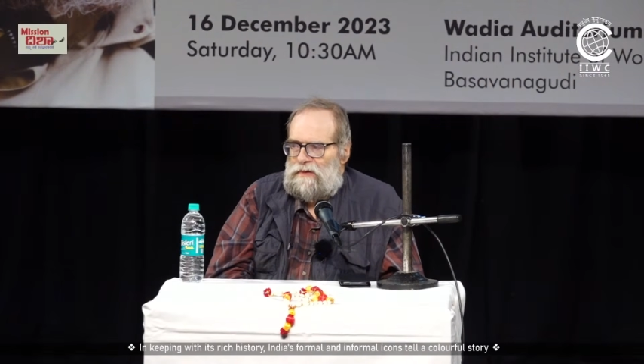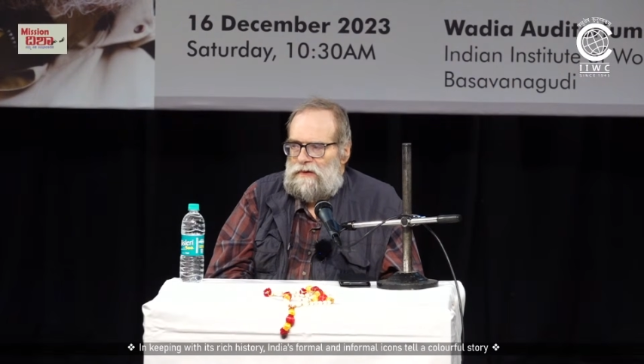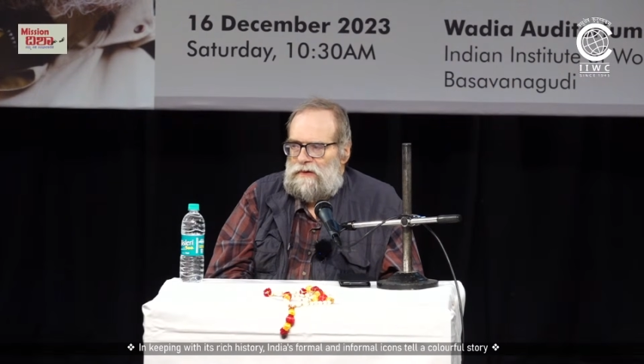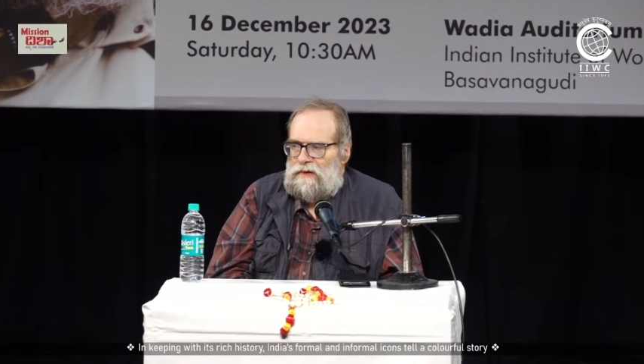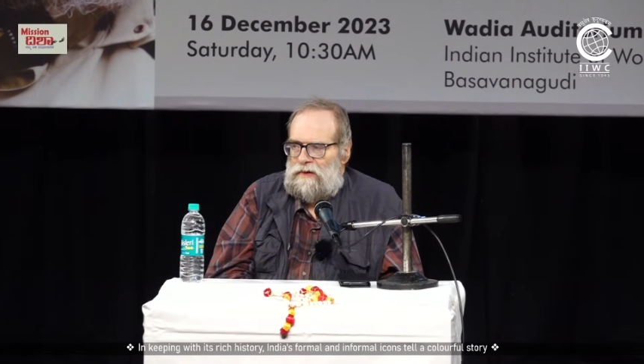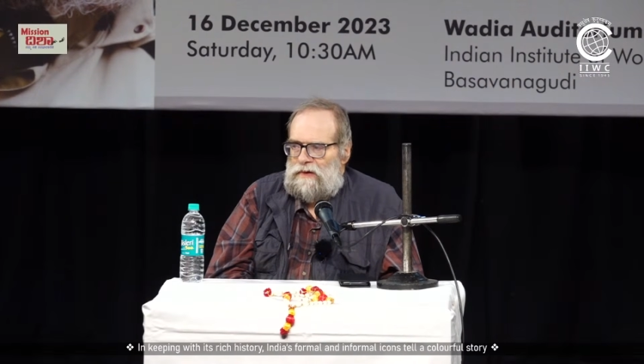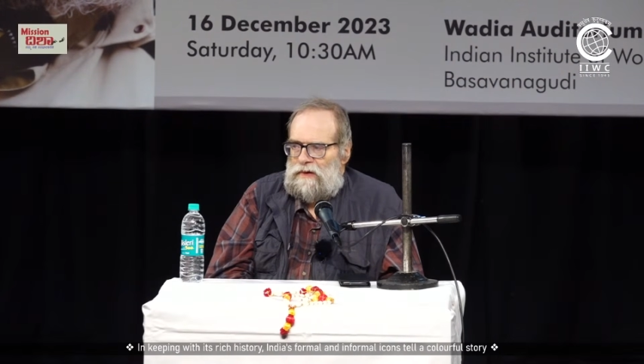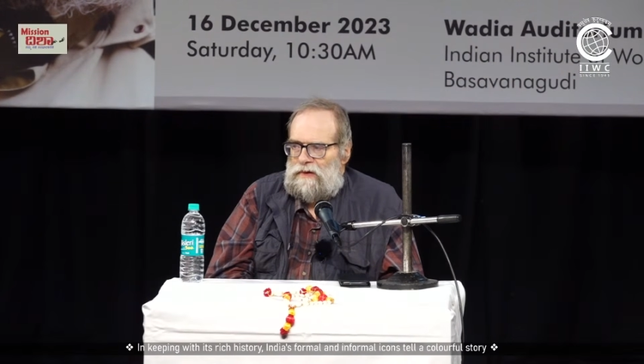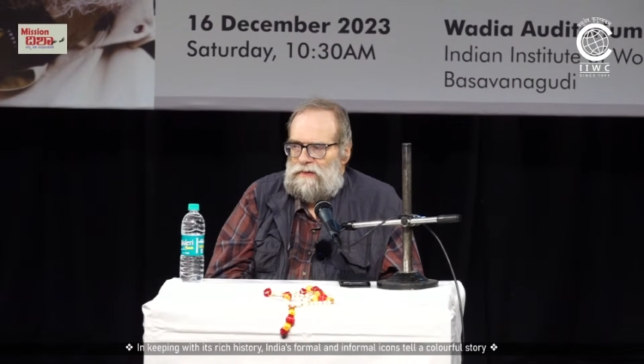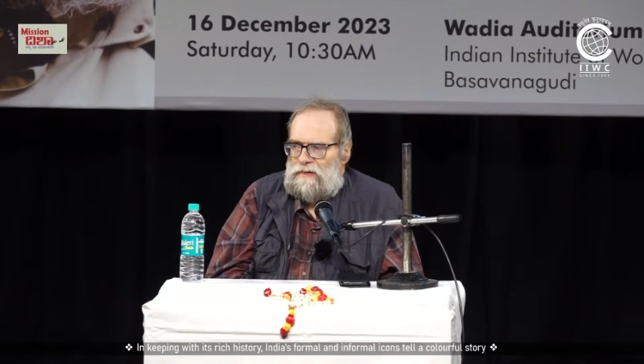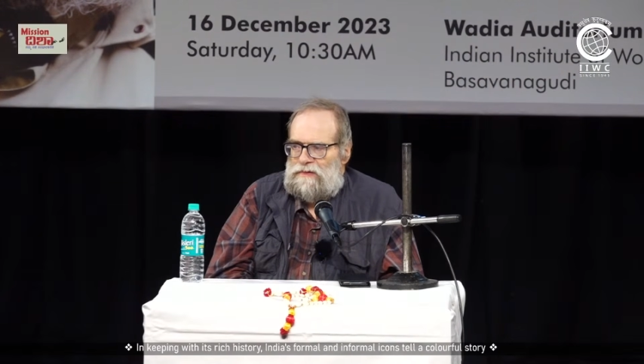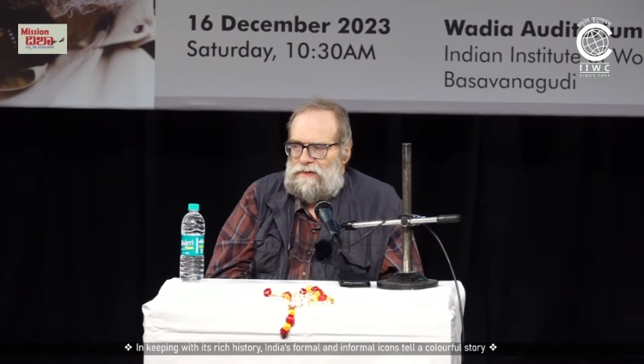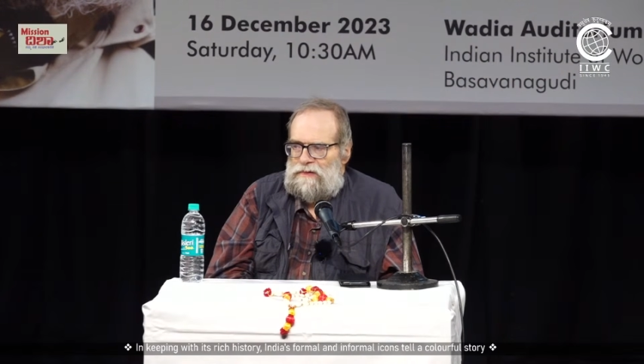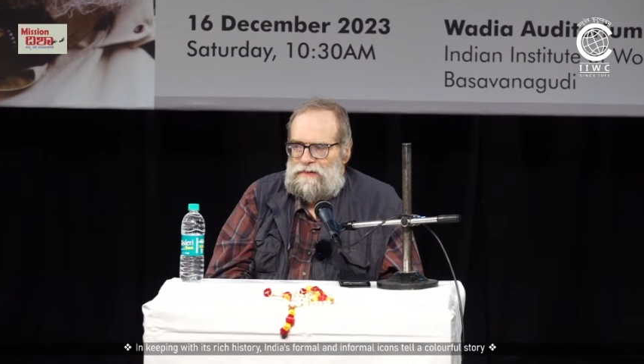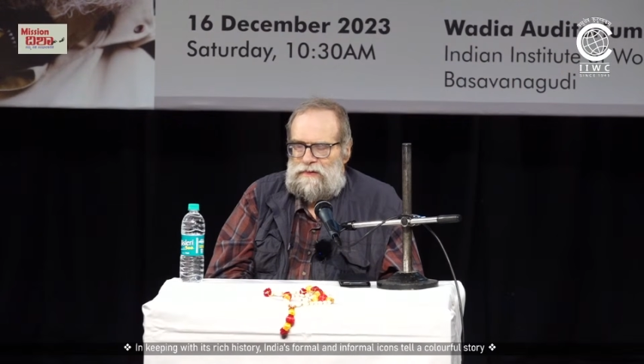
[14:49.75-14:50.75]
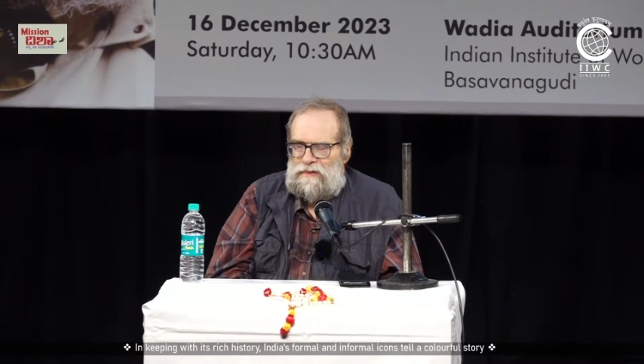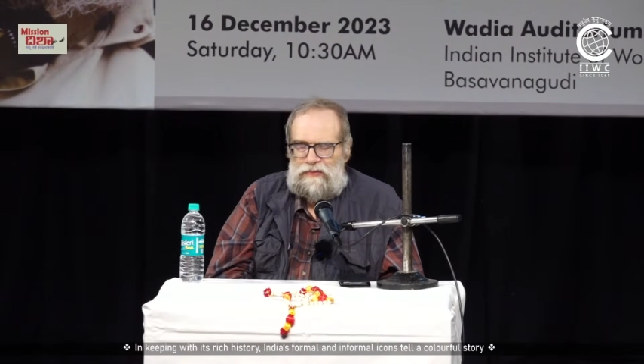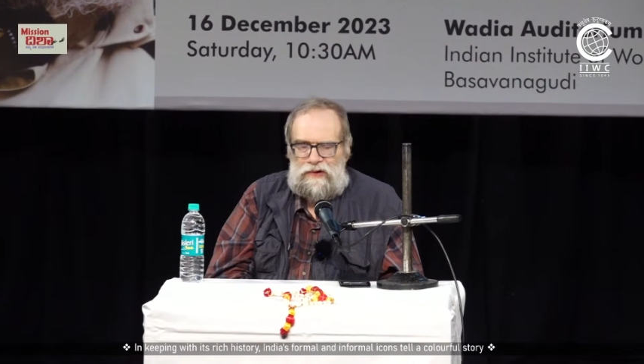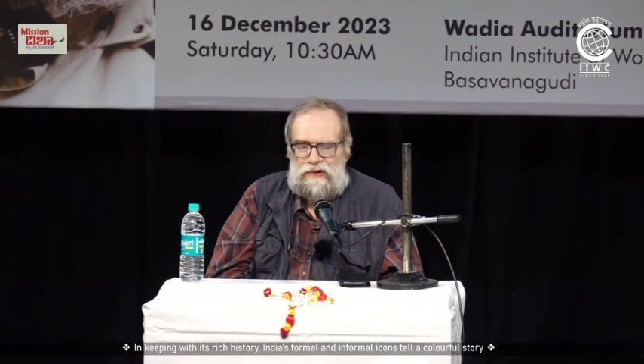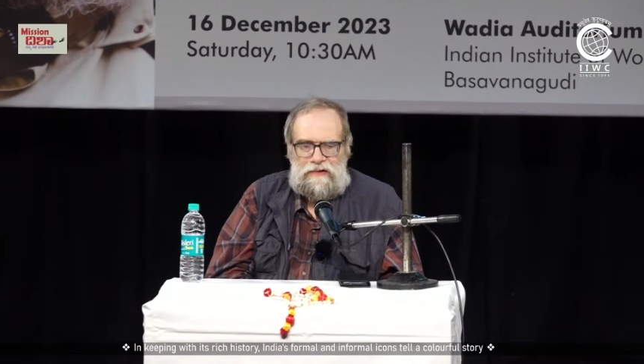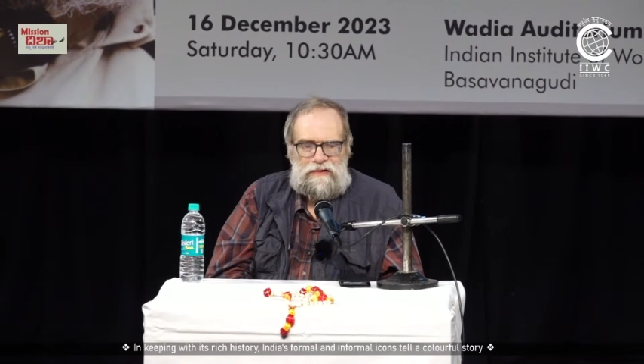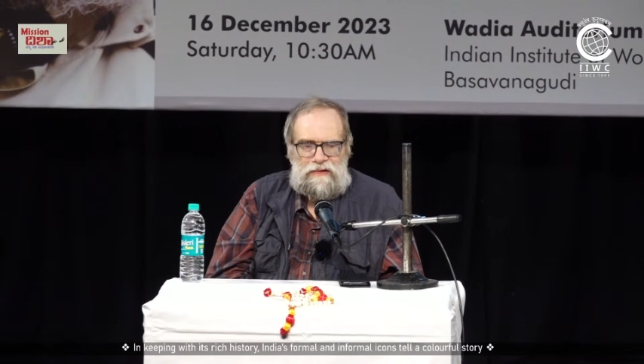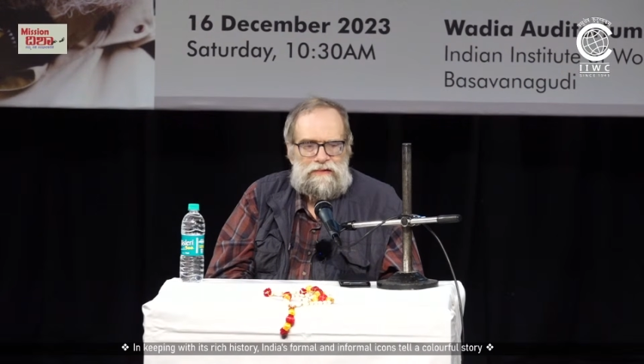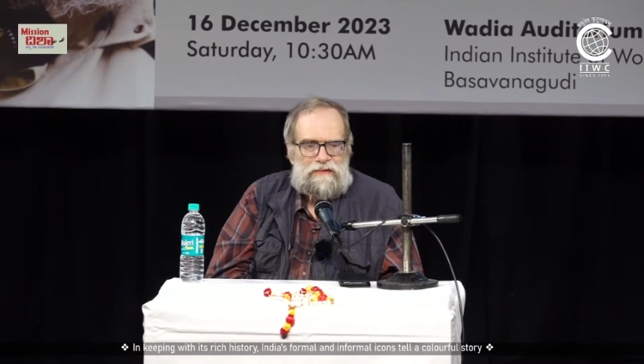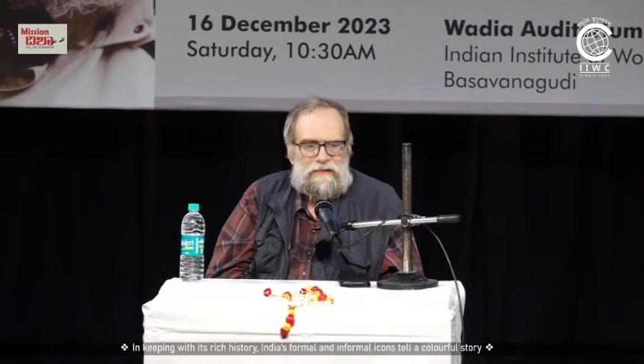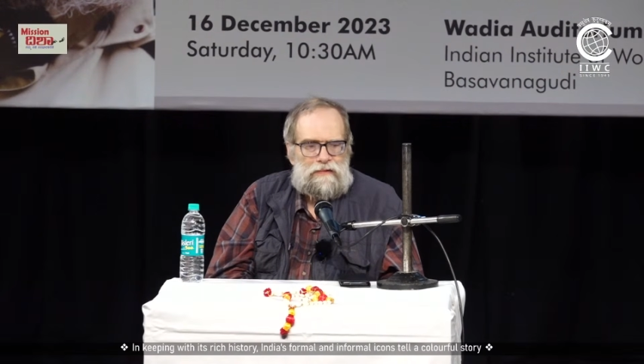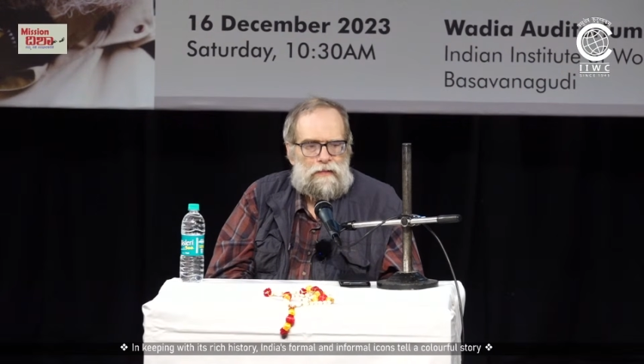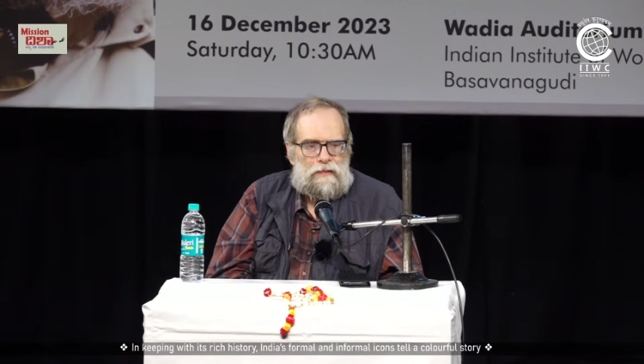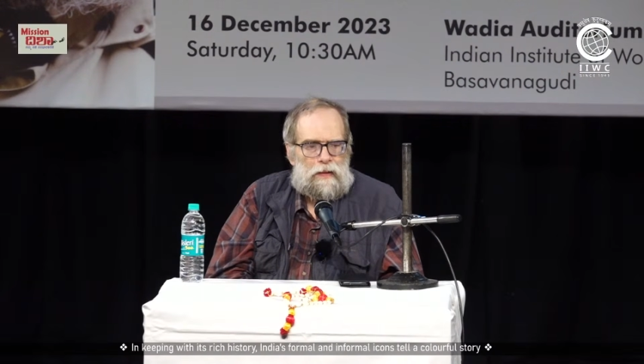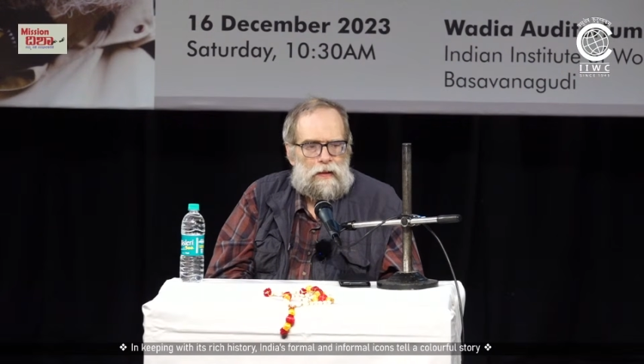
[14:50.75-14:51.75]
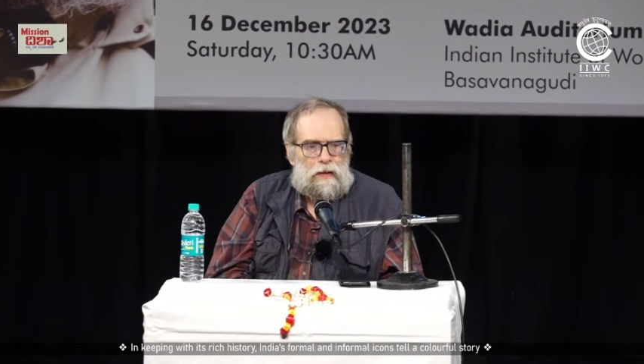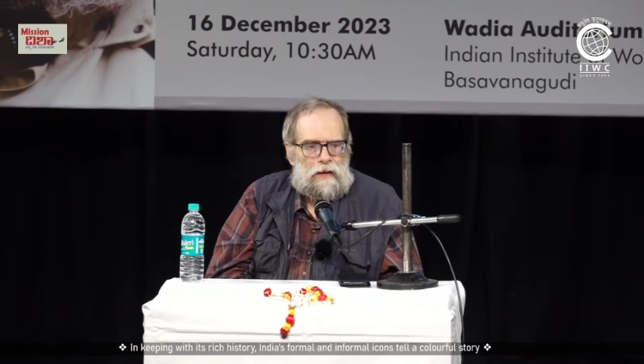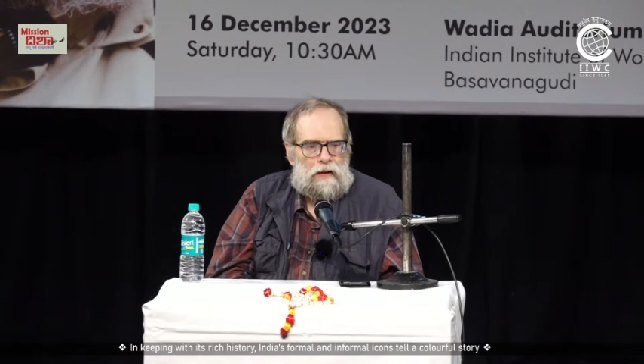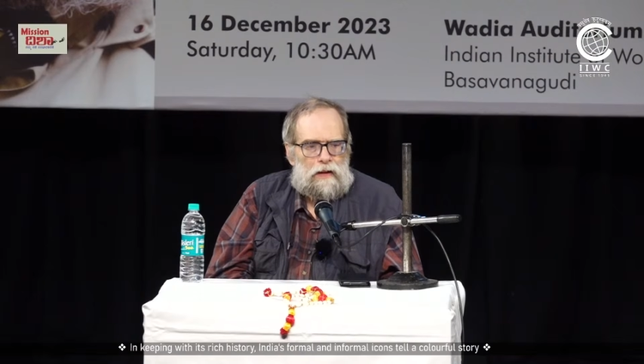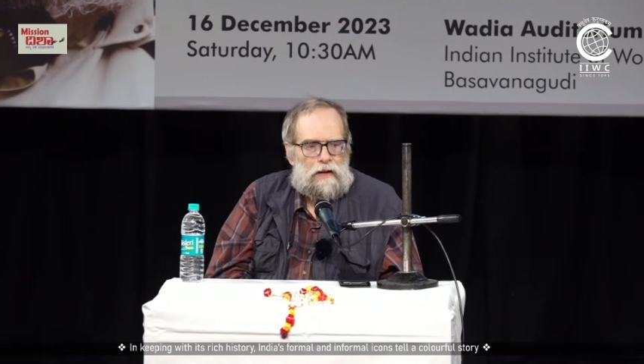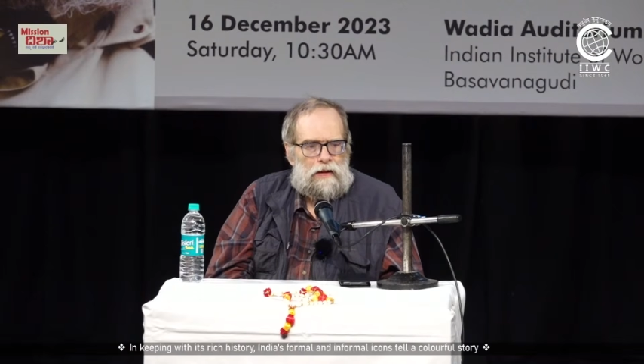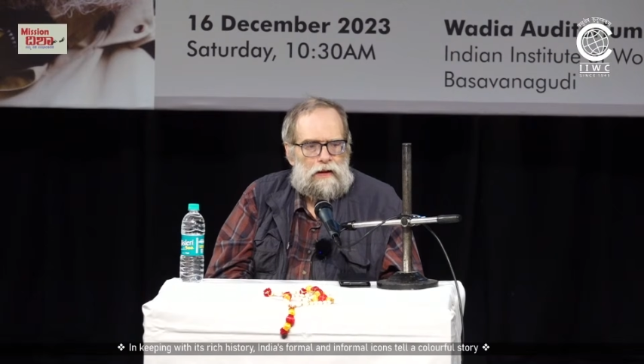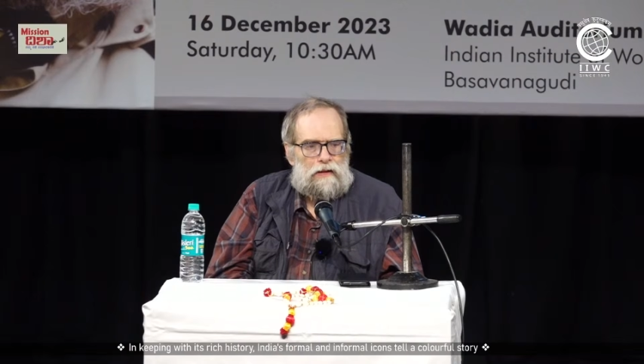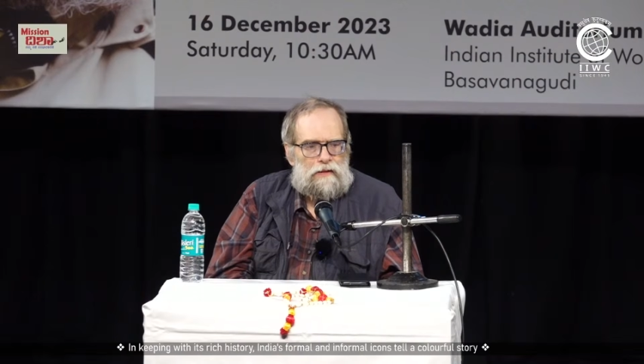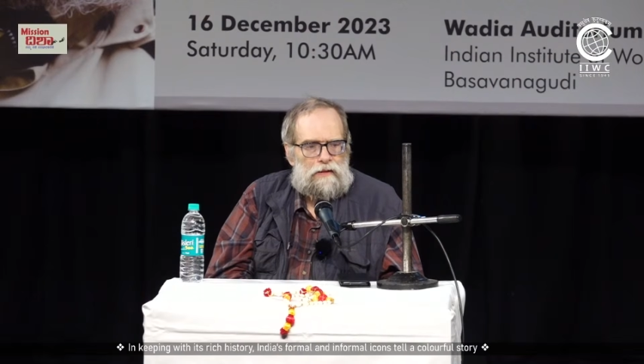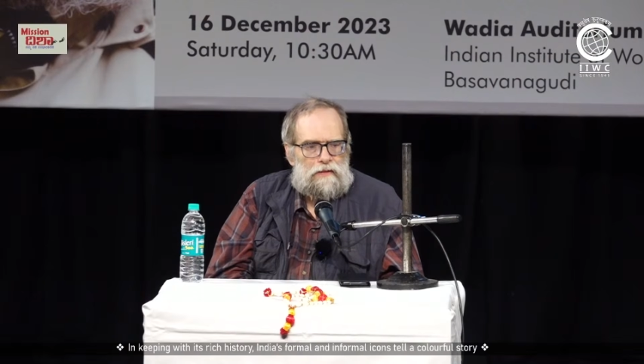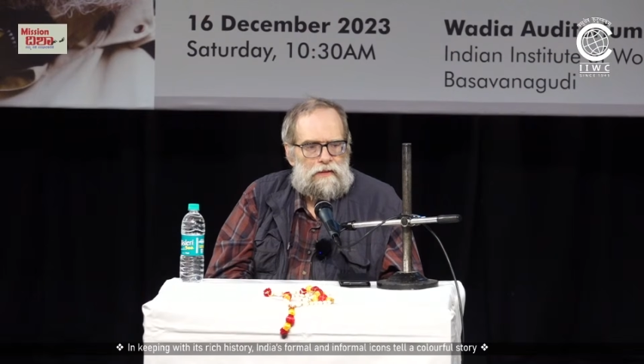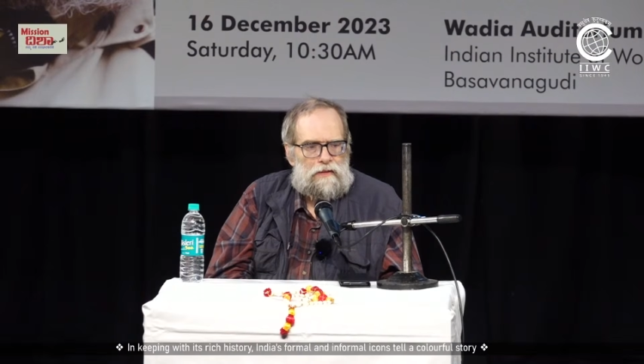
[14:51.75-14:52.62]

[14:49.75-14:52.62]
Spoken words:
since the partition, you know,